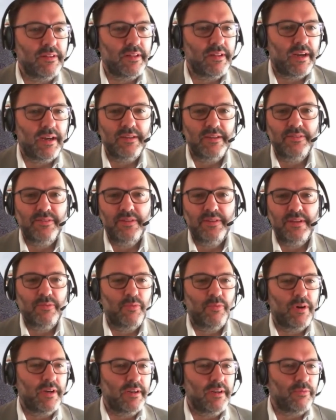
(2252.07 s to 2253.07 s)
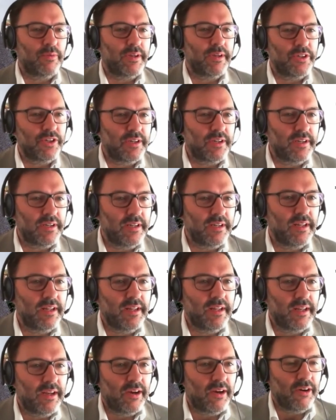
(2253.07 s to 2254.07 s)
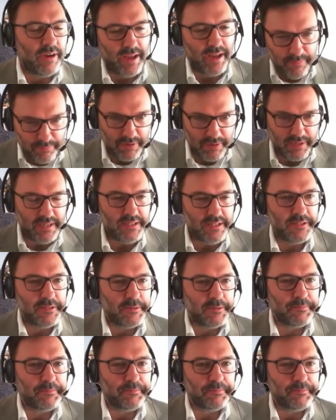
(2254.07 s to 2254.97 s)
I see one question. Okay, please.